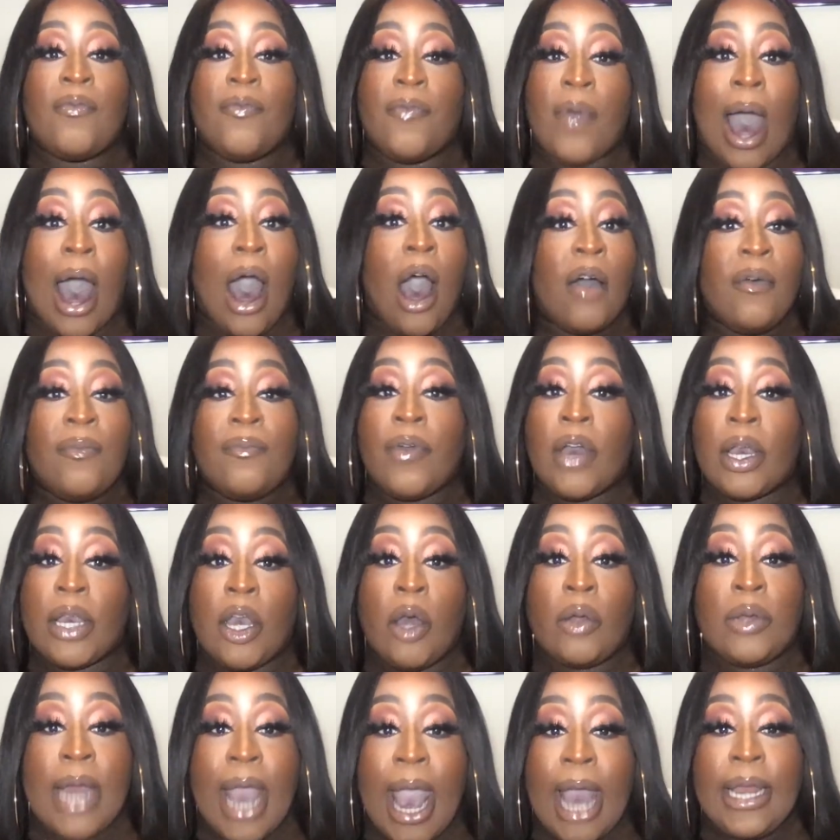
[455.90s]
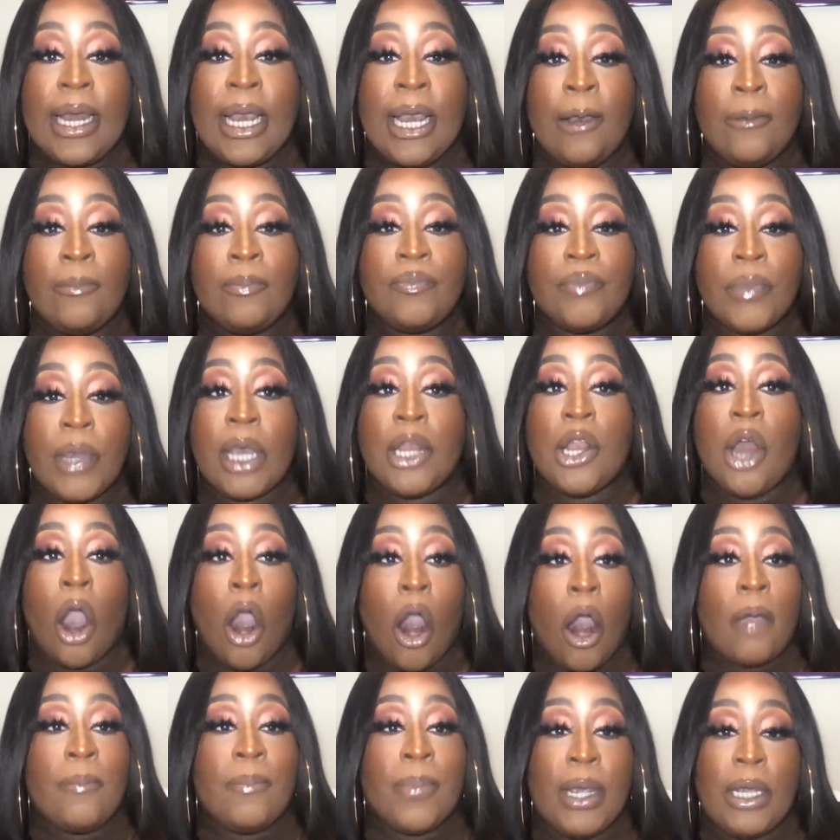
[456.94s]
I'll fuck your daddy in a
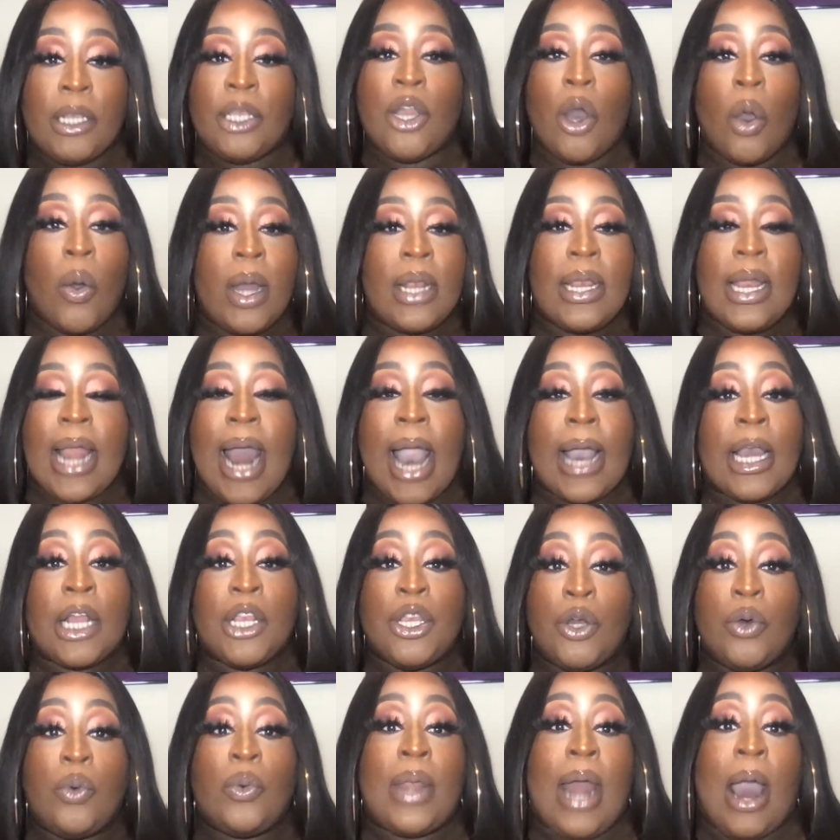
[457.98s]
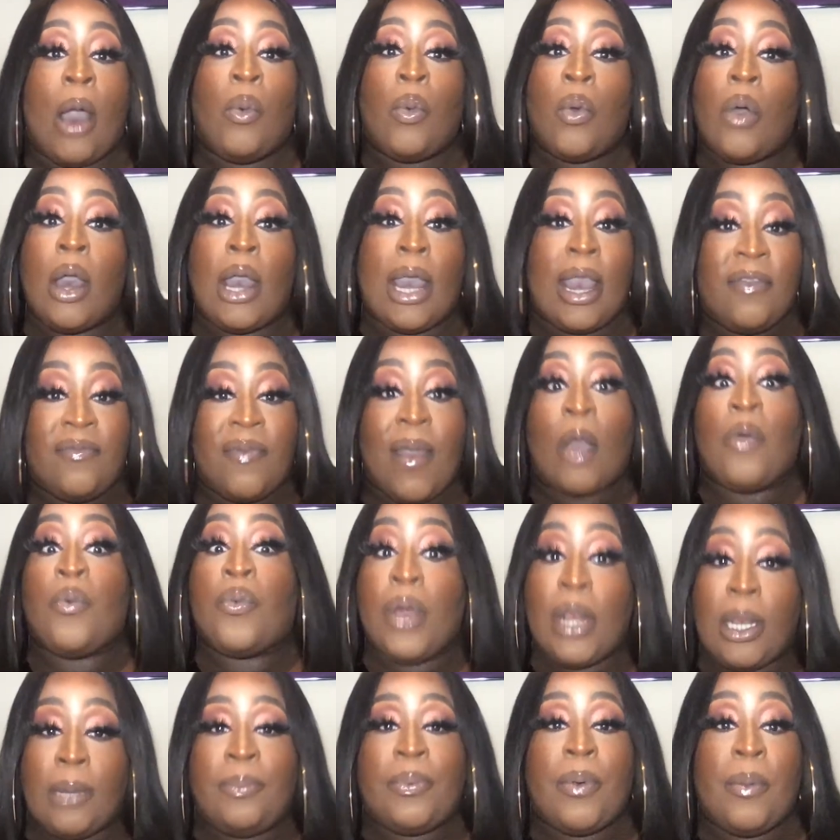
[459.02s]
heartbeat, knowing that I can do what I want if I
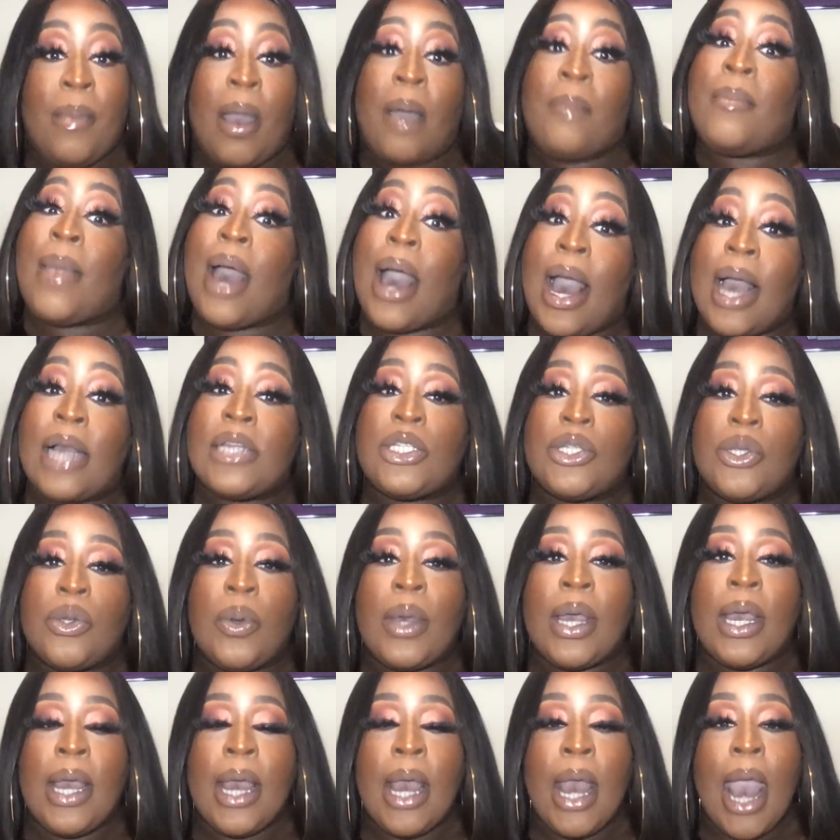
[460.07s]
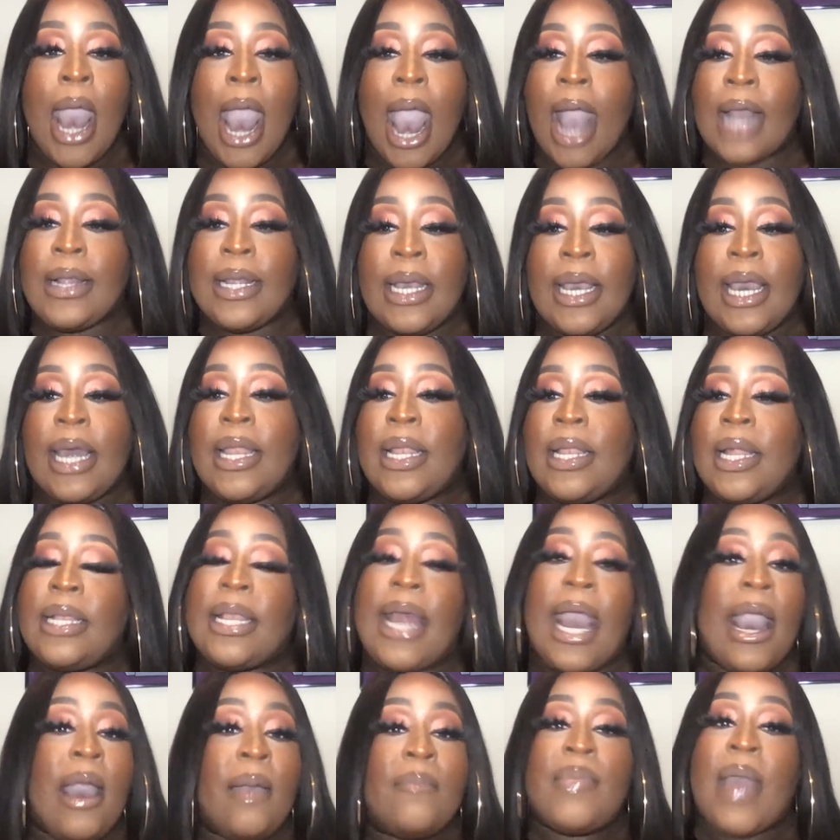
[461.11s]
really put my mind to it, at the end of the
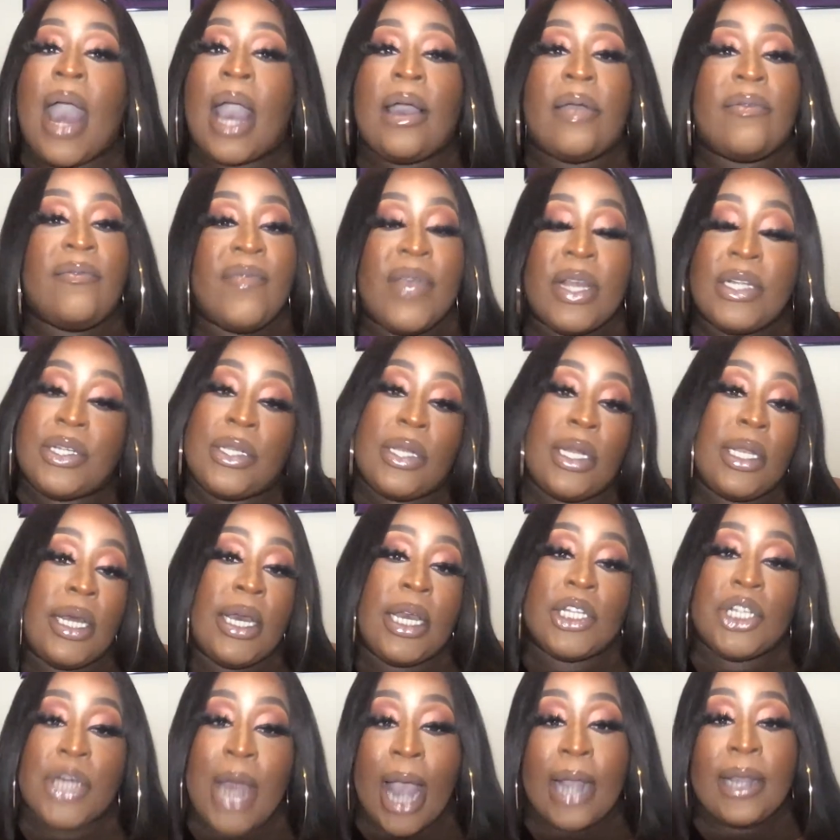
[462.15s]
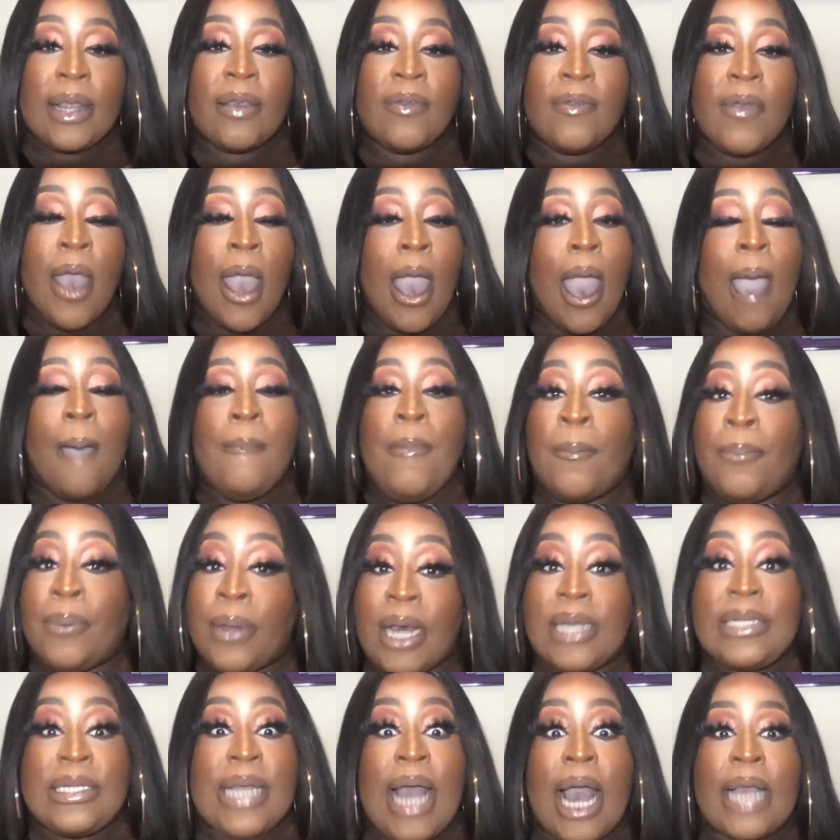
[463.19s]
day, I'm not conventionally attractive. I'm a
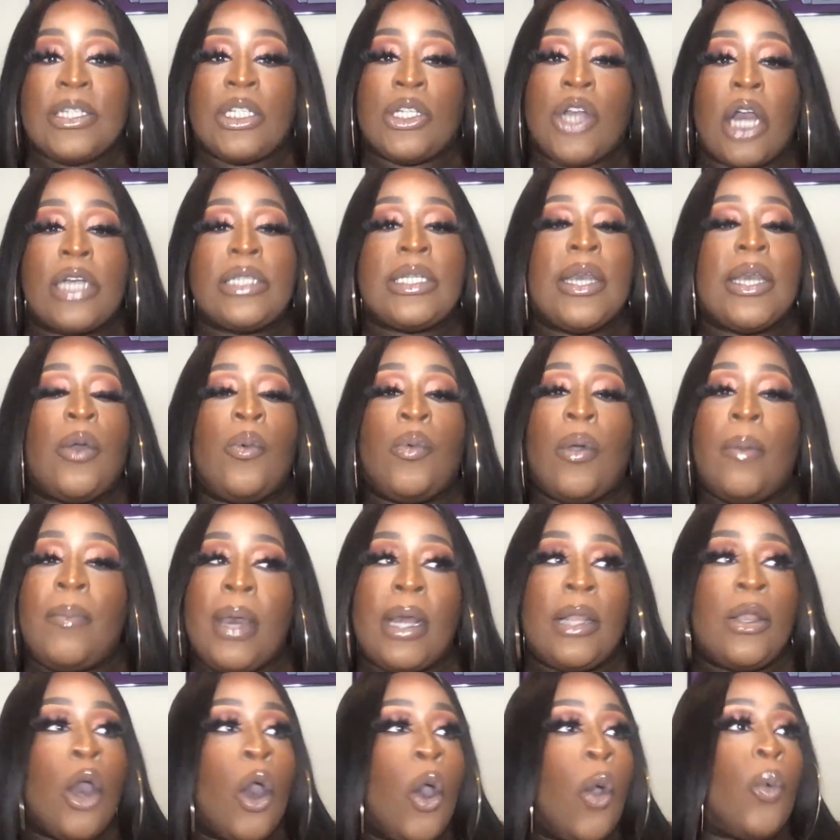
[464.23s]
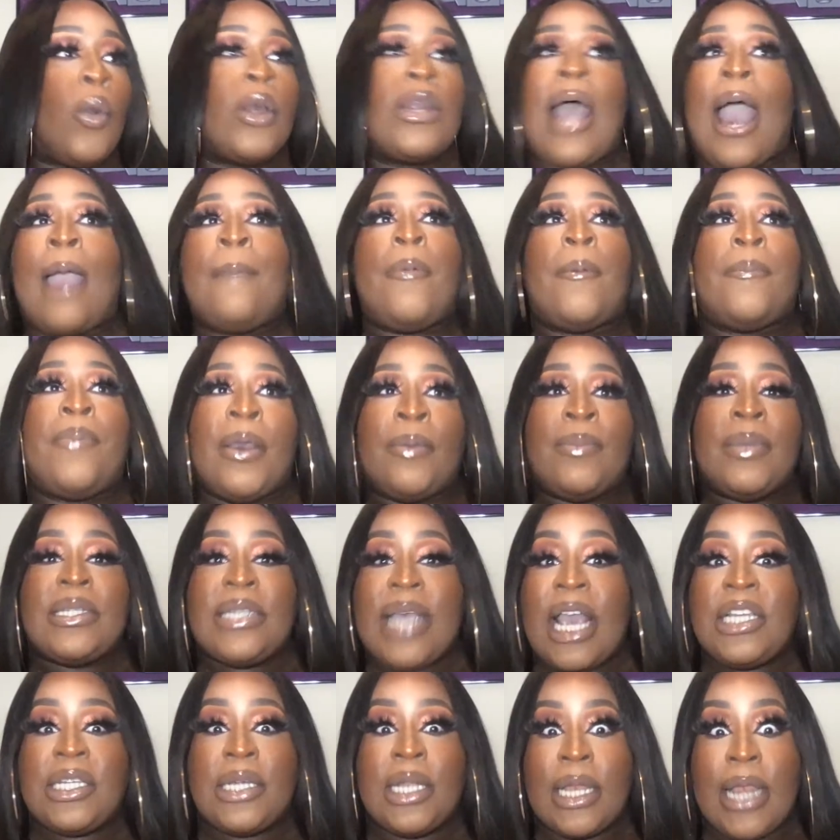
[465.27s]
plus size, dark skinned woman with
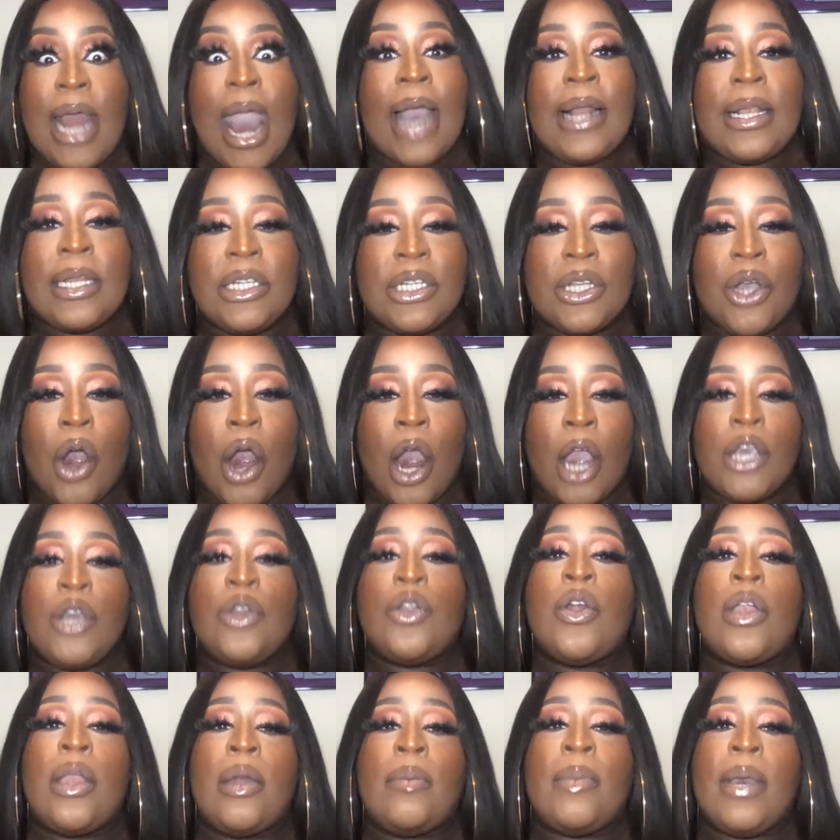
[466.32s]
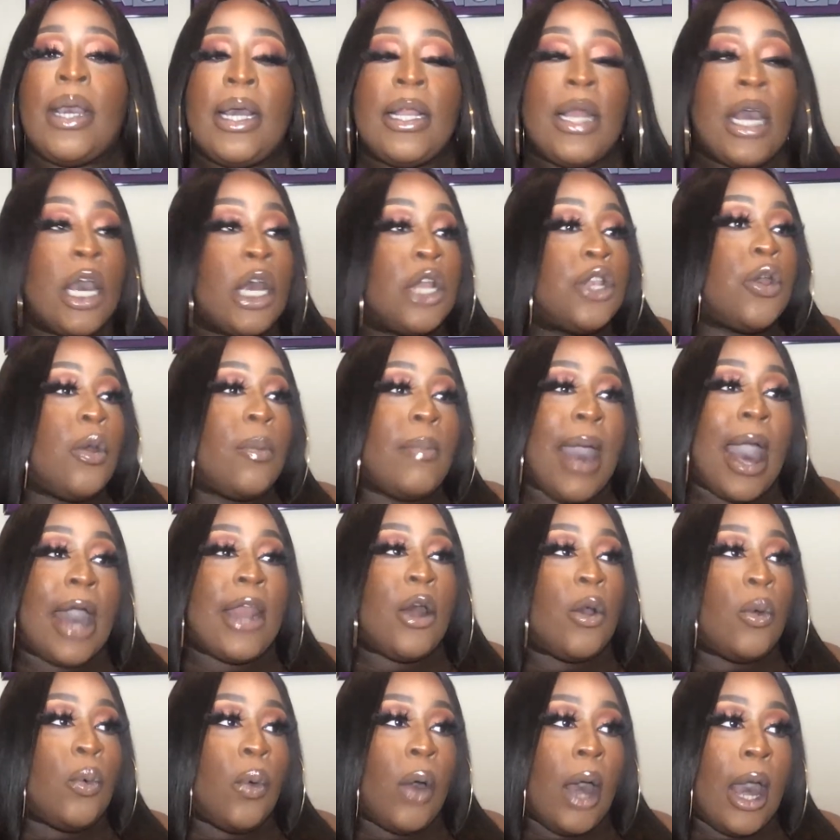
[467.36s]
hyperpigmentation and acne scarring. You know what I mean? No
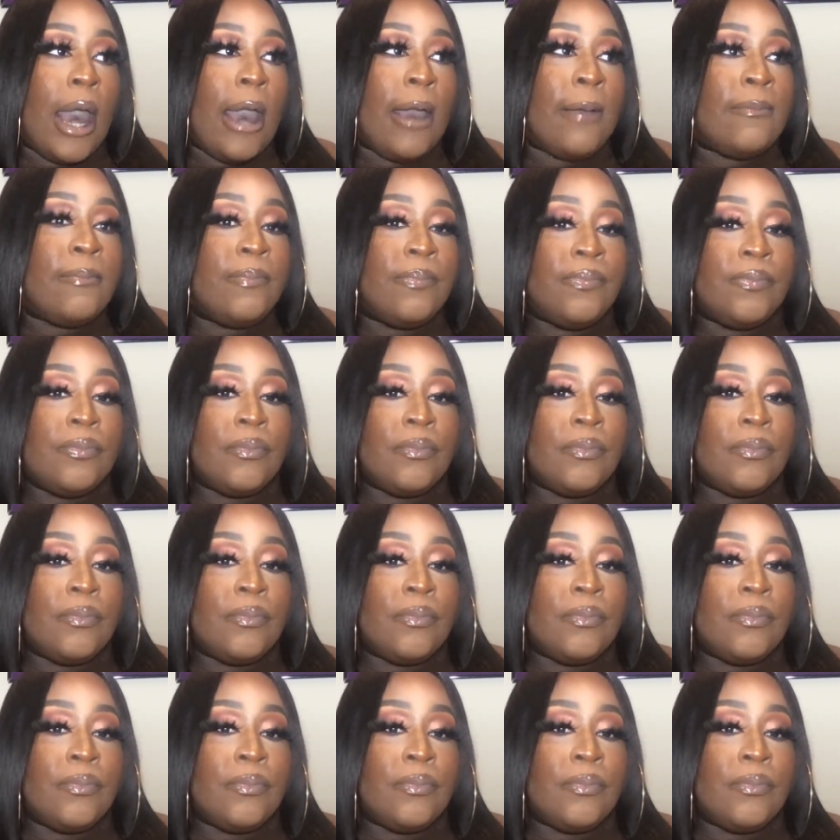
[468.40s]
matter what